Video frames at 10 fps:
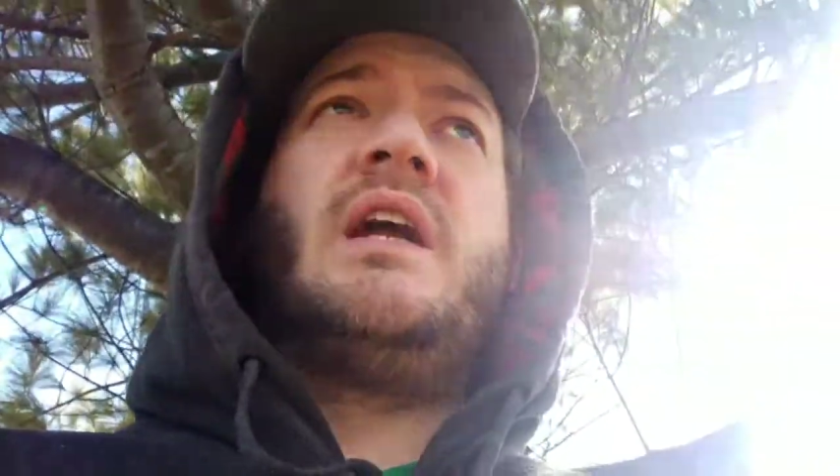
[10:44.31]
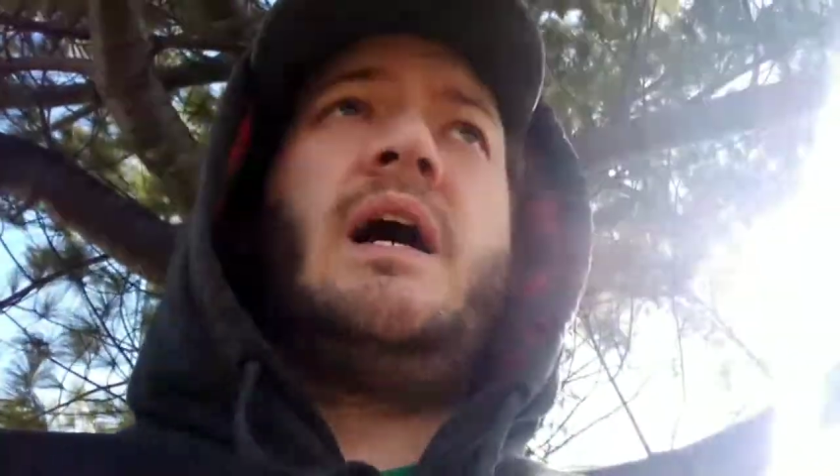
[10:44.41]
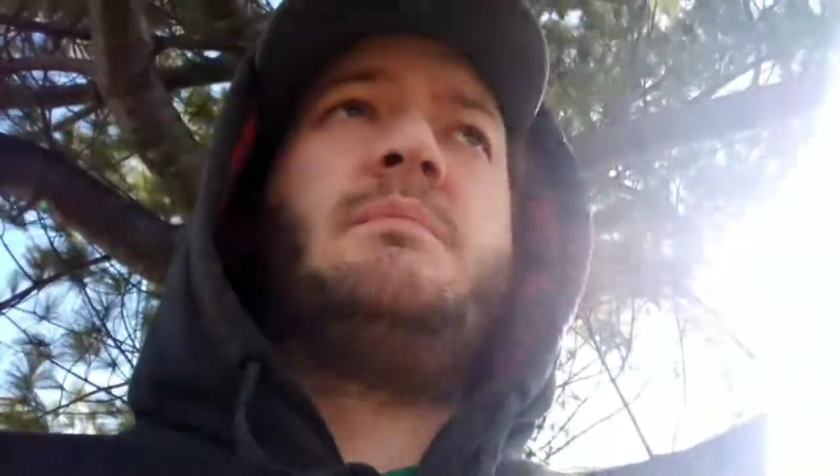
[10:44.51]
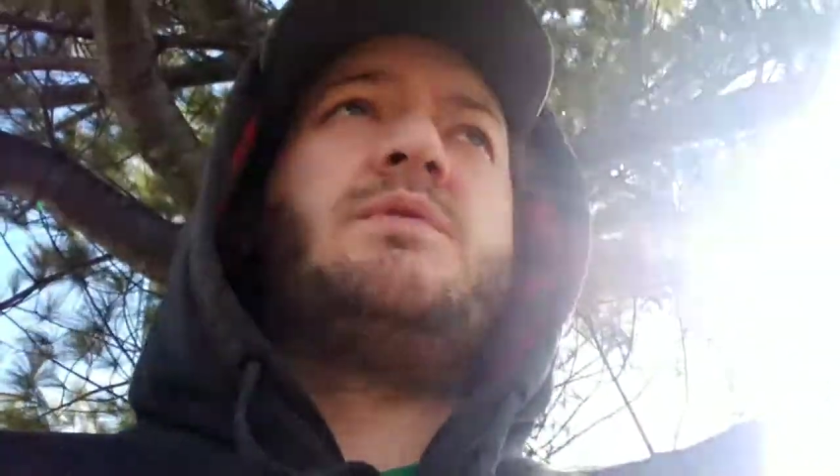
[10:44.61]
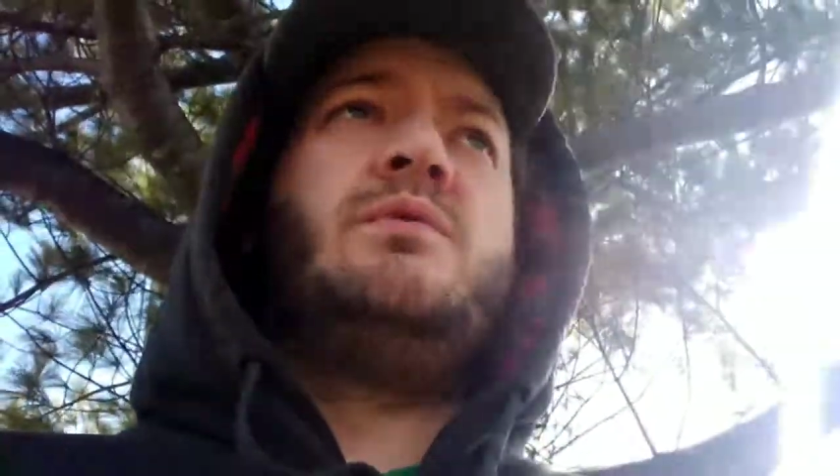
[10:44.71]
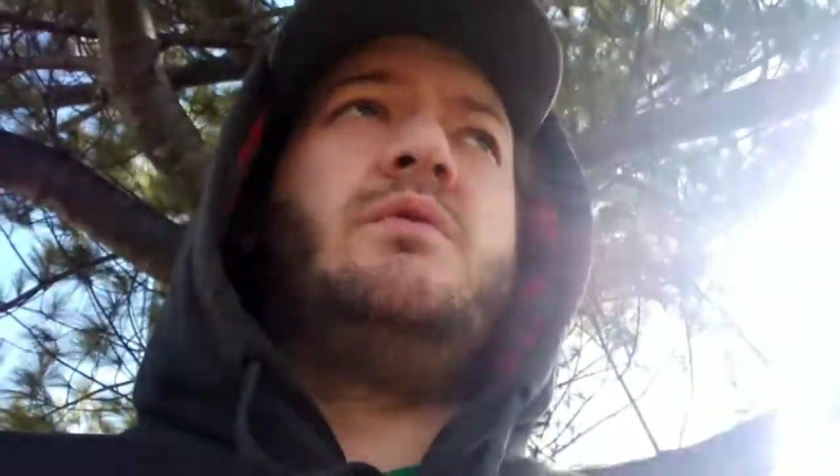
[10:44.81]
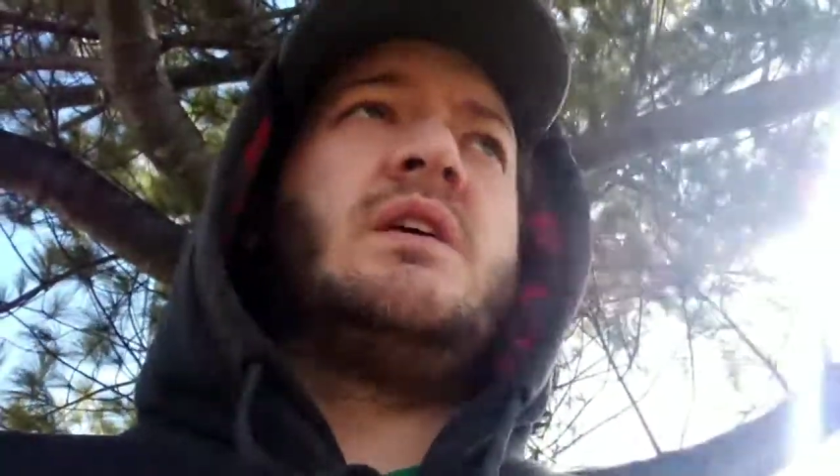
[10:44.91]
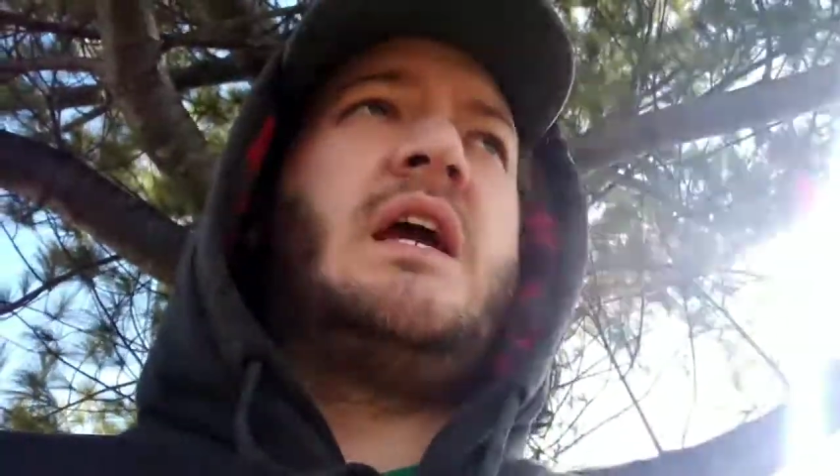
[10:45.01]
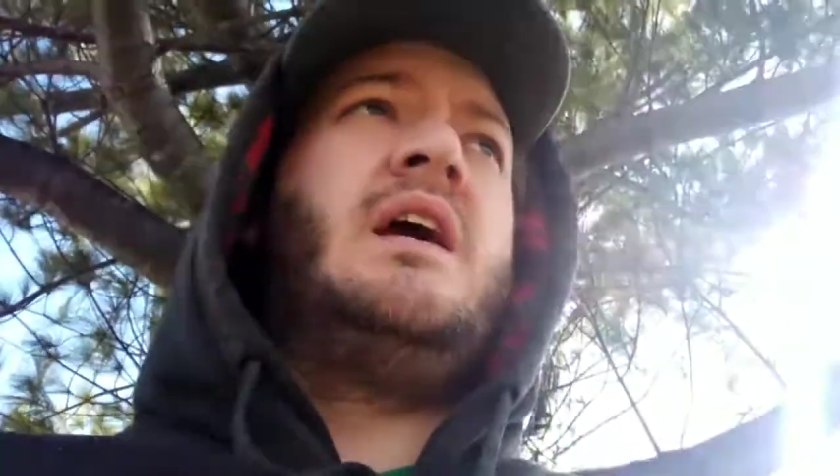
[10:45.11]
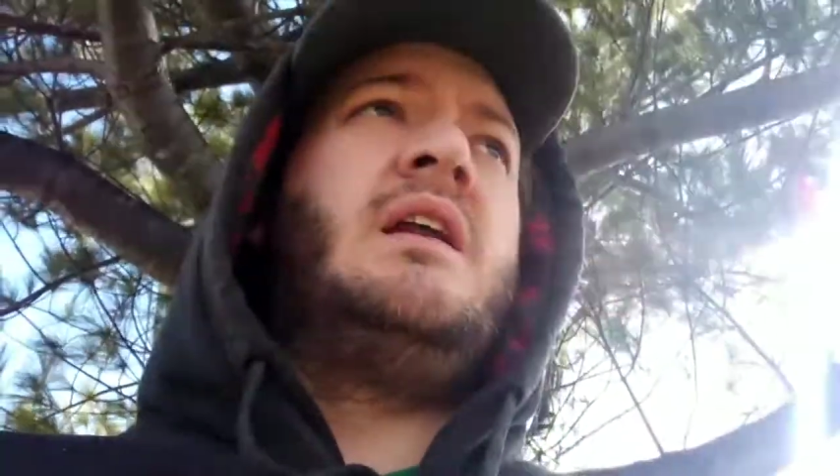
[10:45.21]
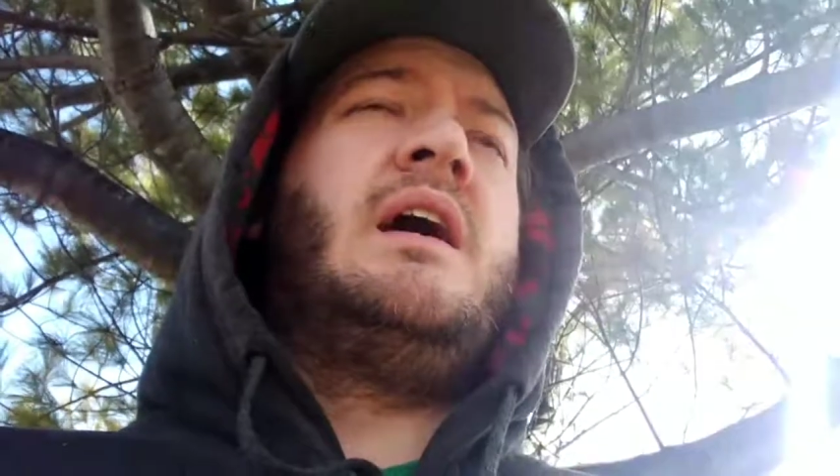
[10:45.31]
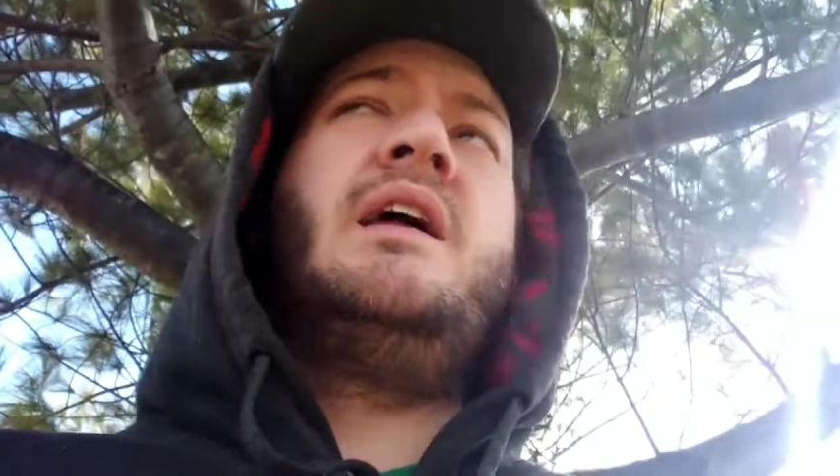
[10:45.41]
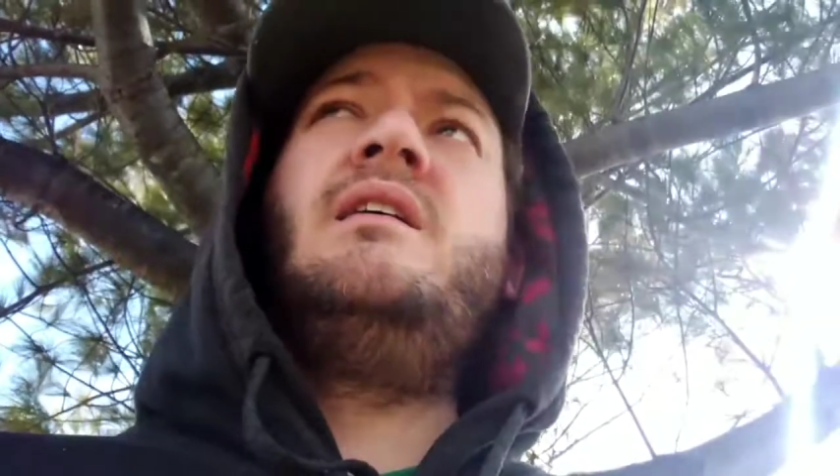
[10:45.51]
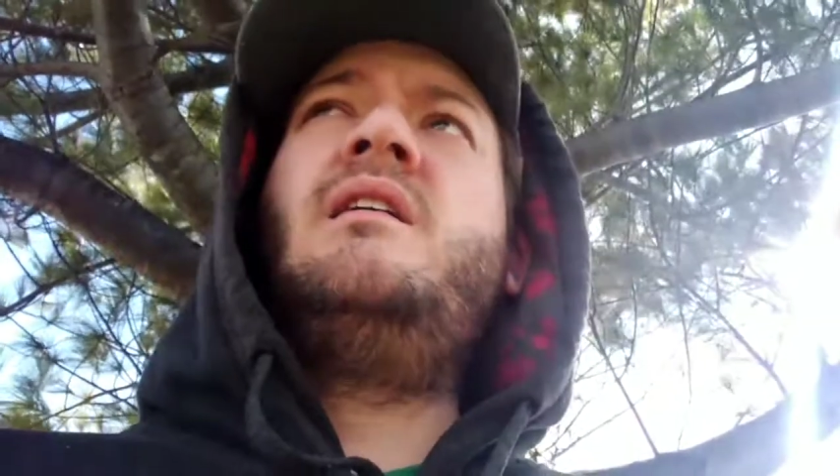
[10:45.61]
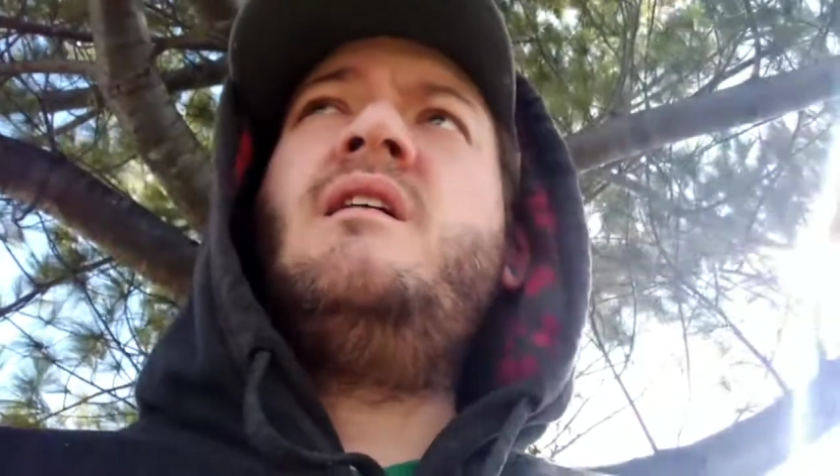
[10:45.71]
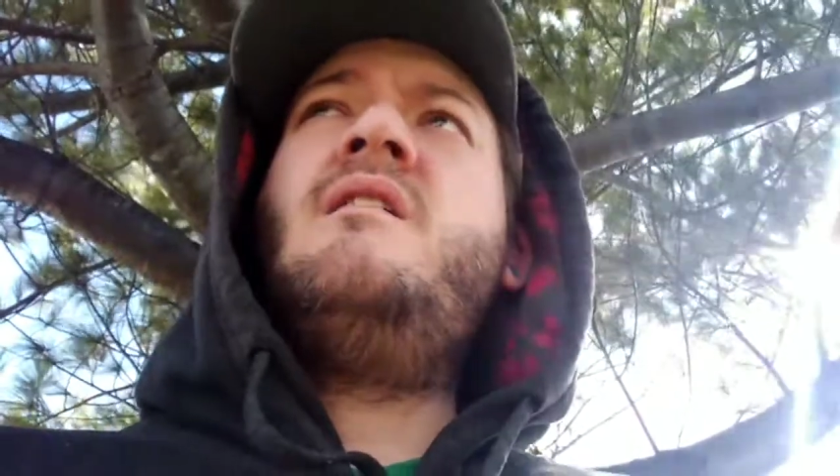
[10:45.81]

that I absolutely can at it.